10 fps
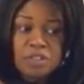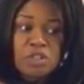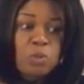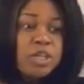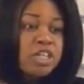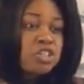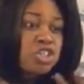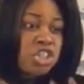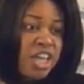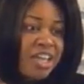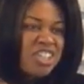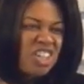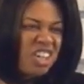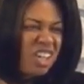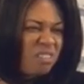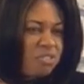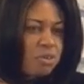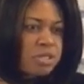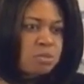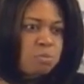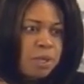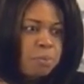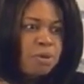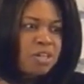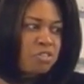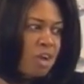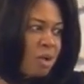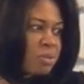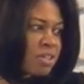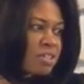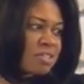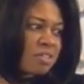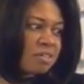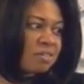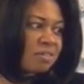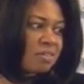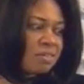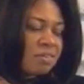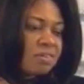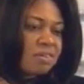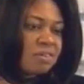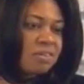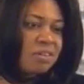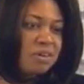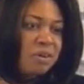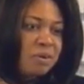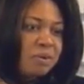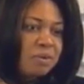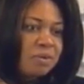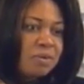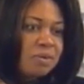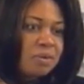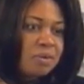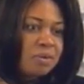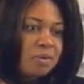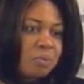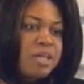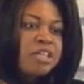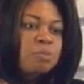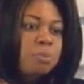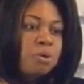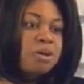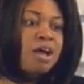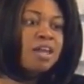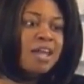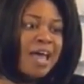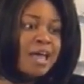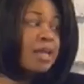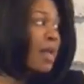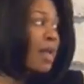So we need to change and influence people around us, you know. We need to put our la- uh,